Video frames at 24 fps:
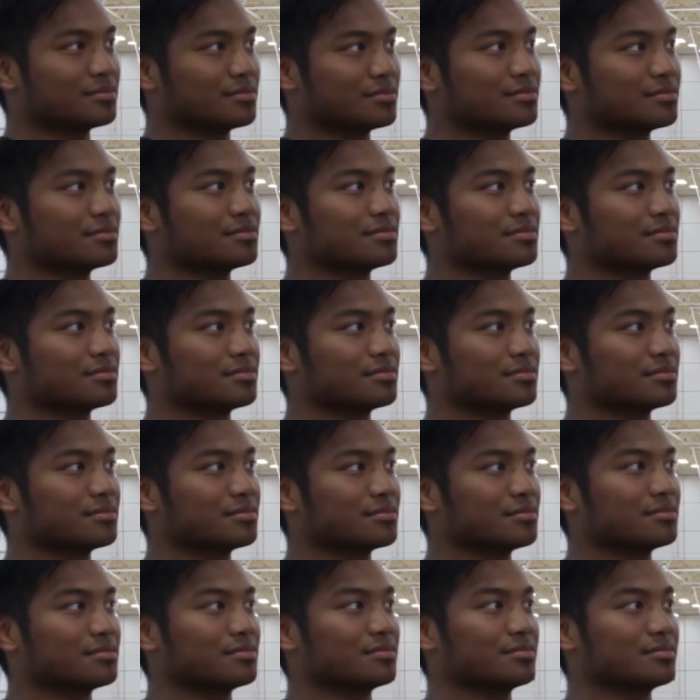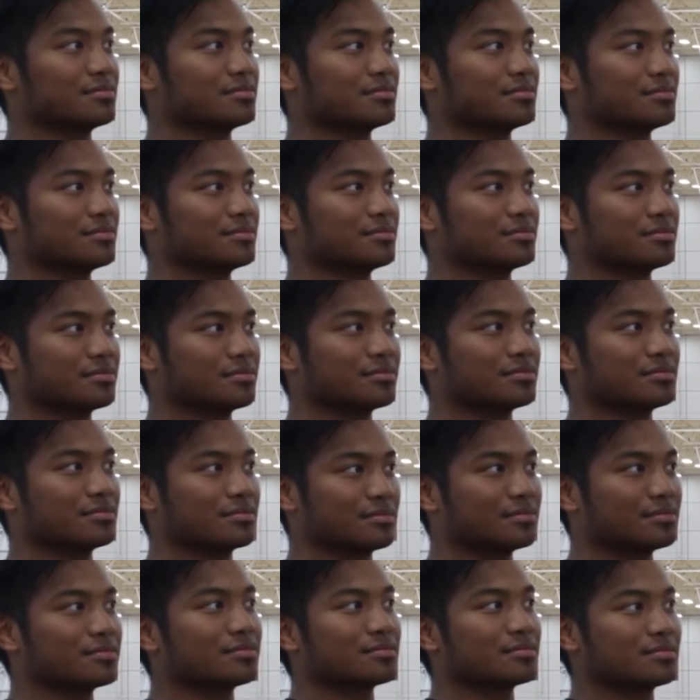
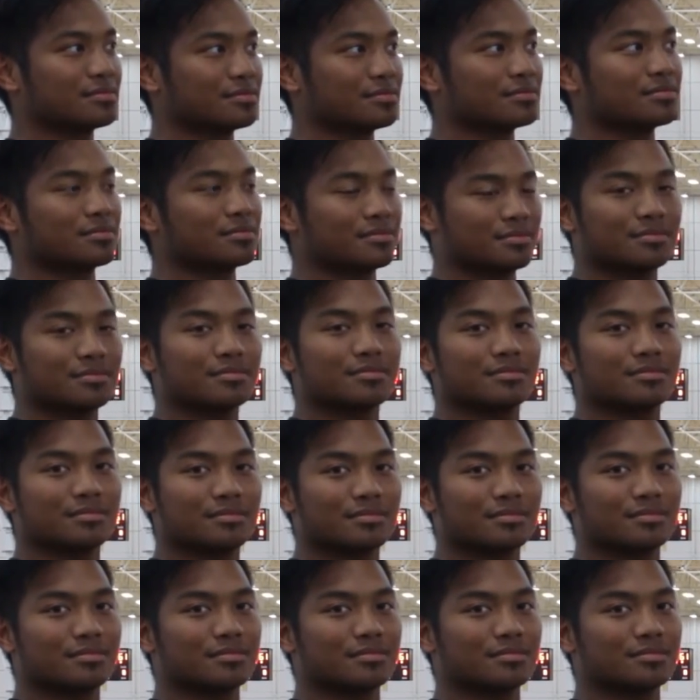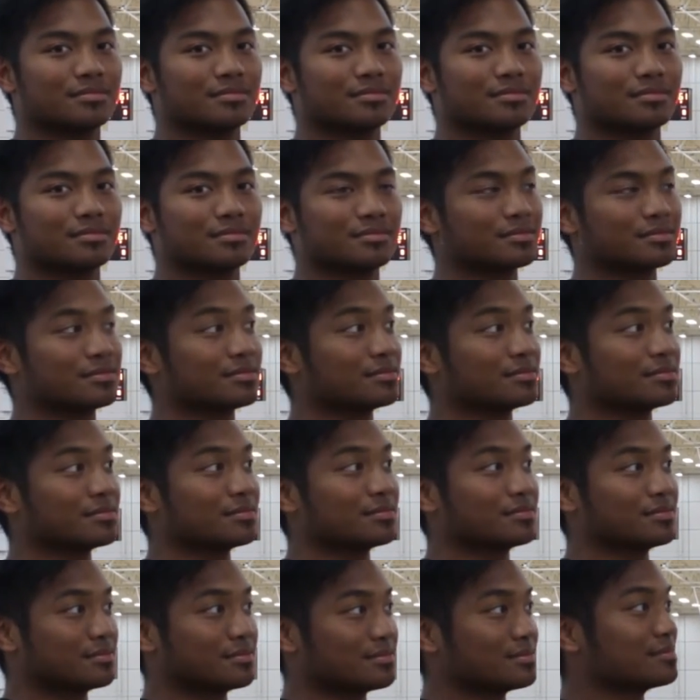
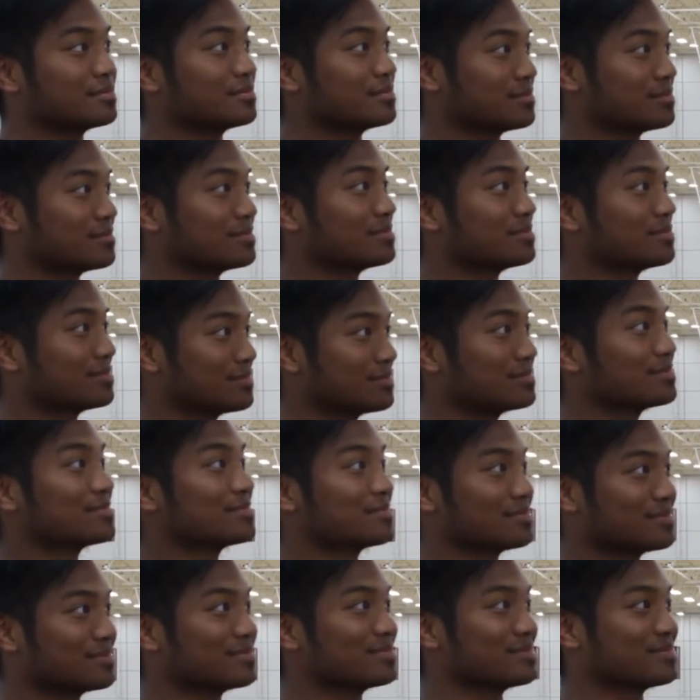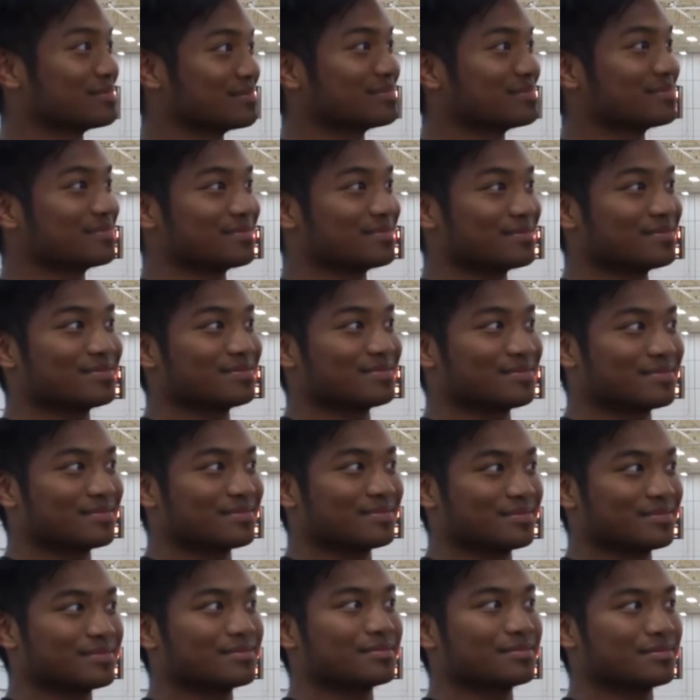
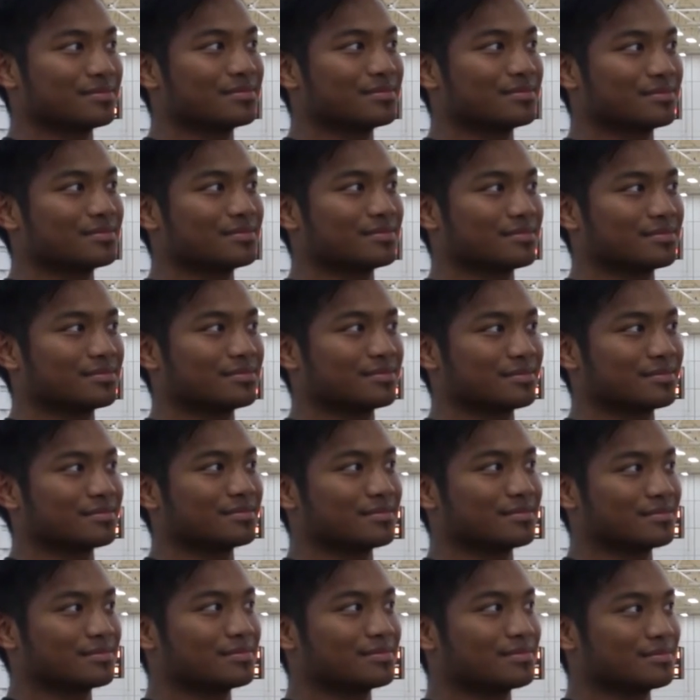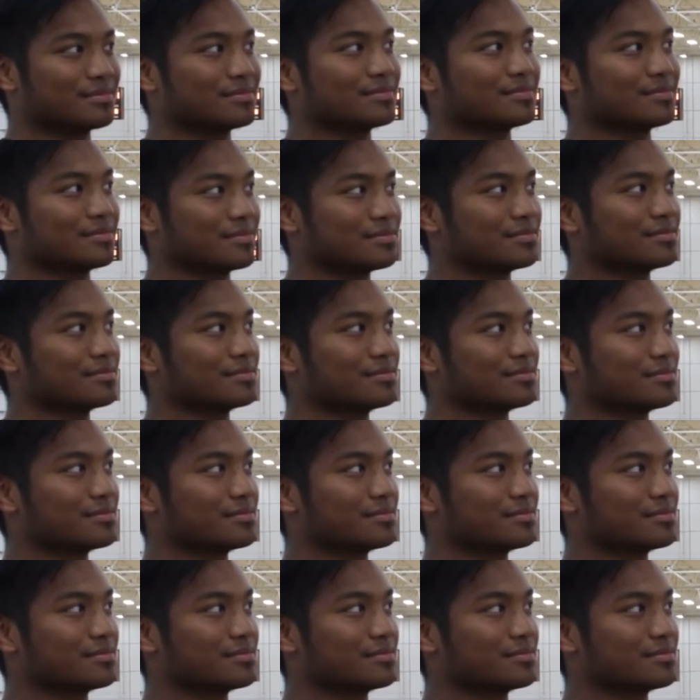(silent)